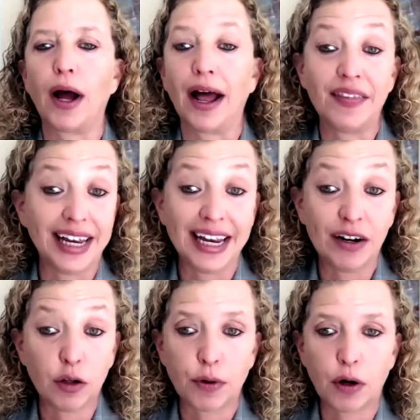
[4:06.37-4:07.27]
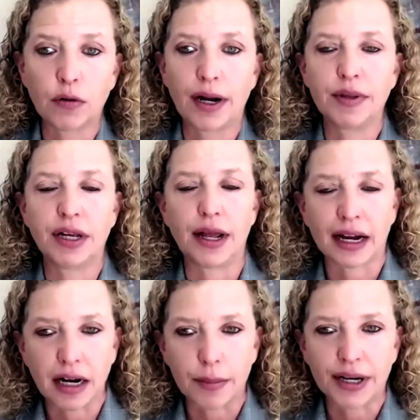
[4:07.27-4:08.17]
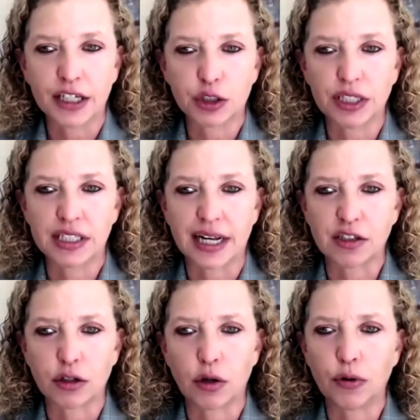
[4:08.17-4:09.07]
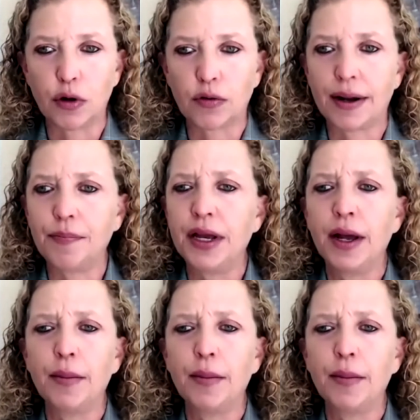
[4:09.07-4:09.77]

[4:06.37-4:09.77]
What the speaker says: and the EIDL program, the Economic Injury Disaster Loan program.